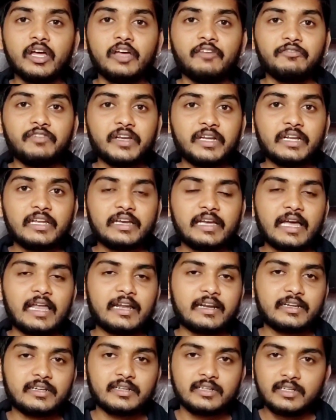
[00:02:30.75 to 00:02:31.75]
weekly
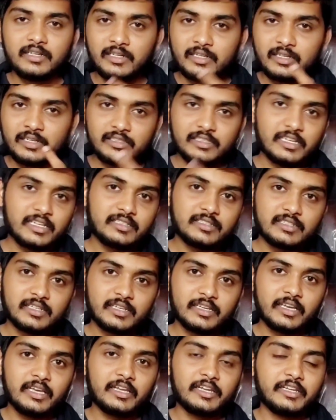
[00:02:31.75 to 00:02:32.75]
calendar, just
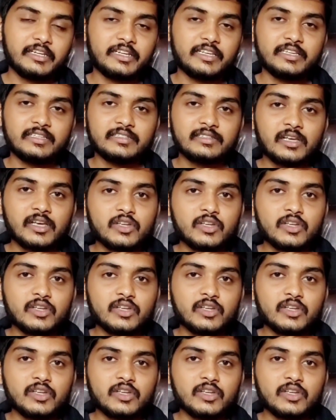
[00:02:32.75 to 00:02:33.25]
here it is.